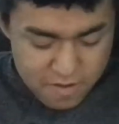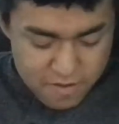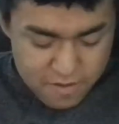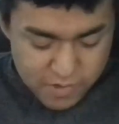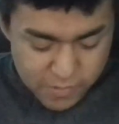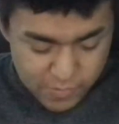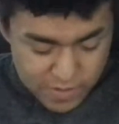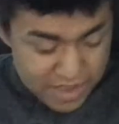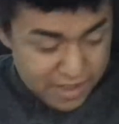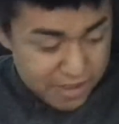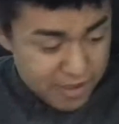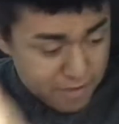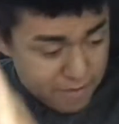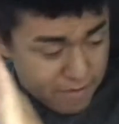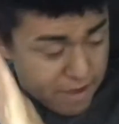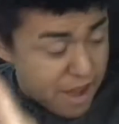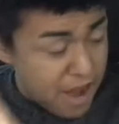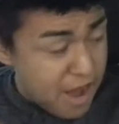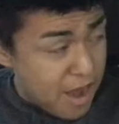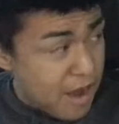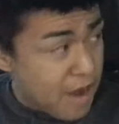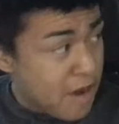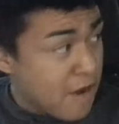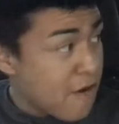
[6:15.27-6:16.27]
So where'd you
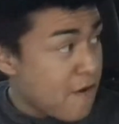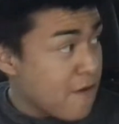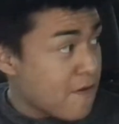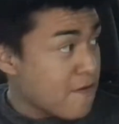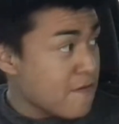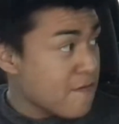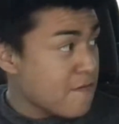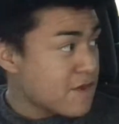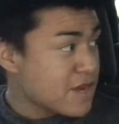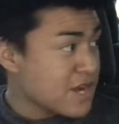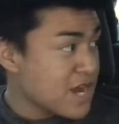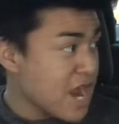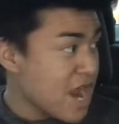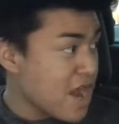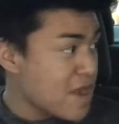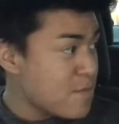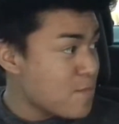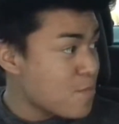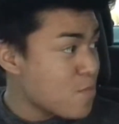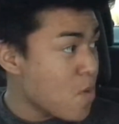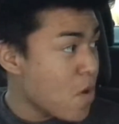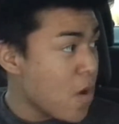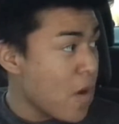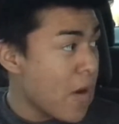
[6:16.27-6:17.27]
nail, Johnny
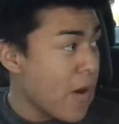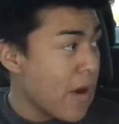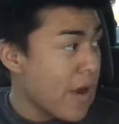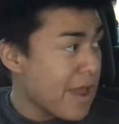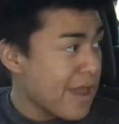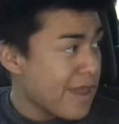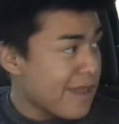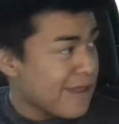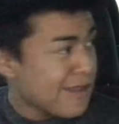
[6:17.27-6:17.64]
boy?